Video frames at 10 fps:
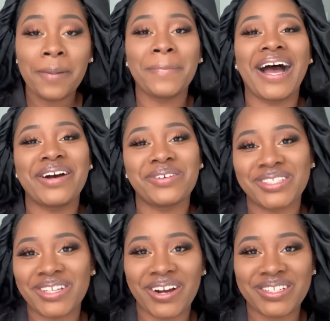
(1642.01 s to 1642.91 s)
But I will
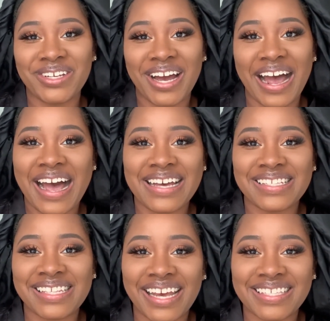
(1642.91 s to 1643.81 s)
talk to you
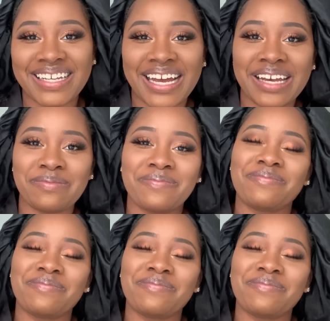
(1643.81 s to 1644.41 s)
guys next time.